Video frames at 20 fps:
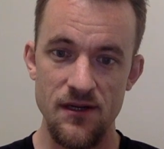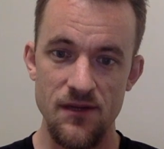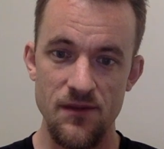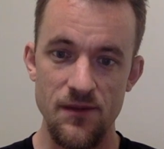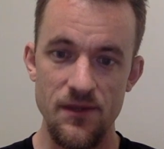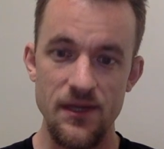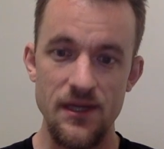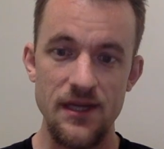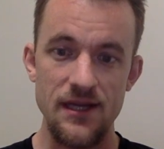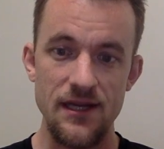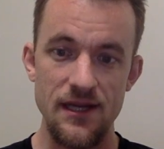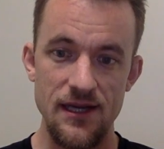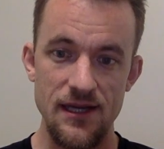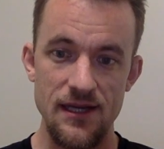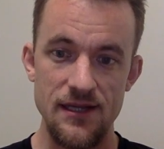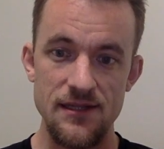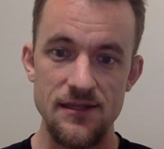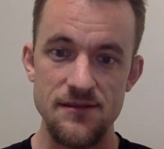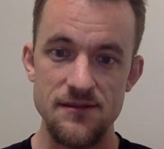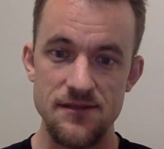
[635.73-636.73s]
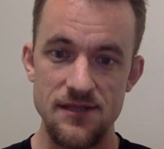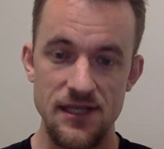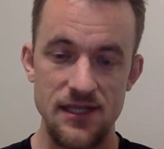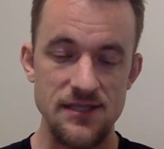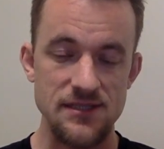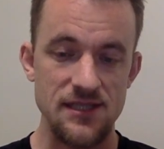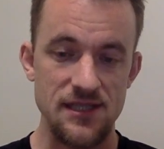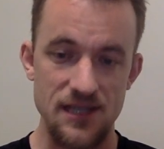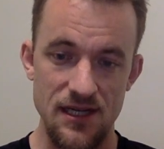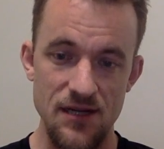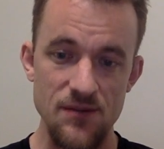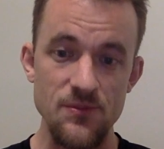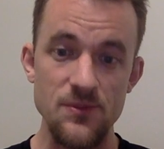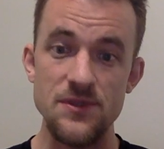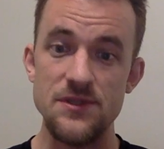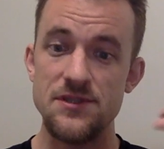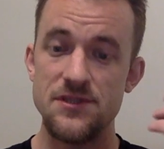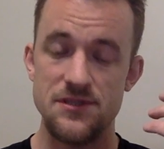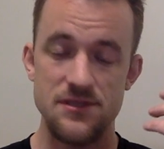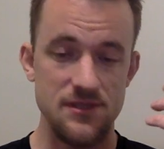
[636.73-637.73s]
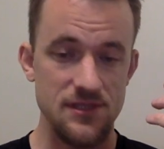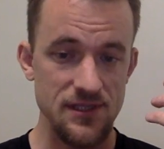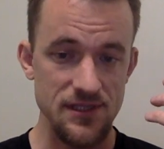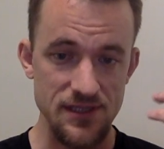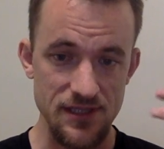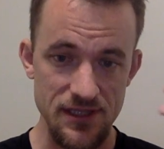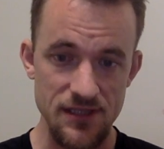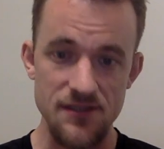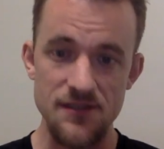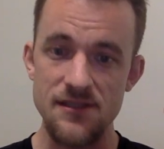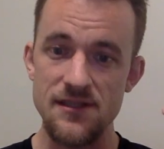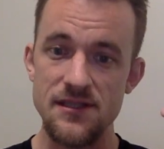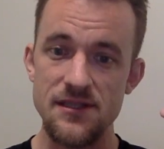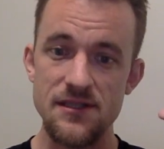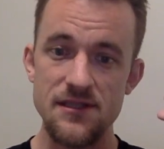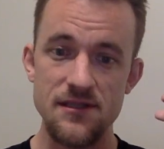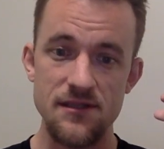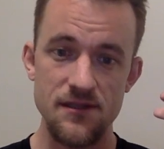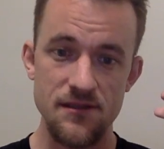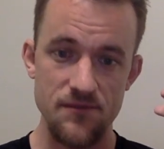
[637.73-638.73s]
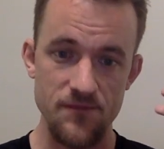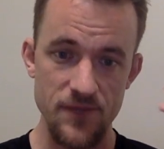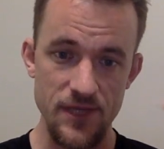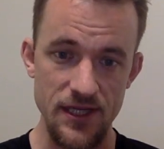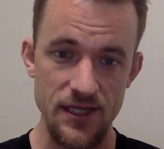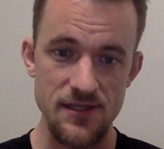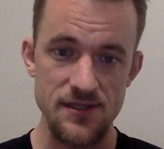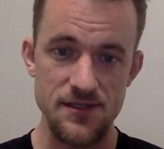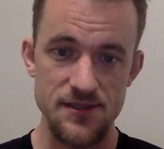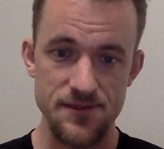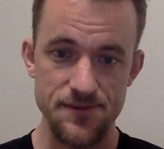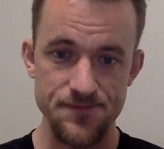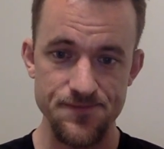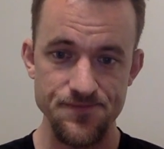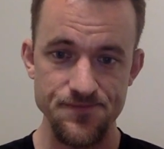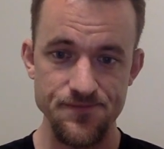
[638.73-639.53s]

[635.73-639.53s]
We can get things accomplished in literally minutes.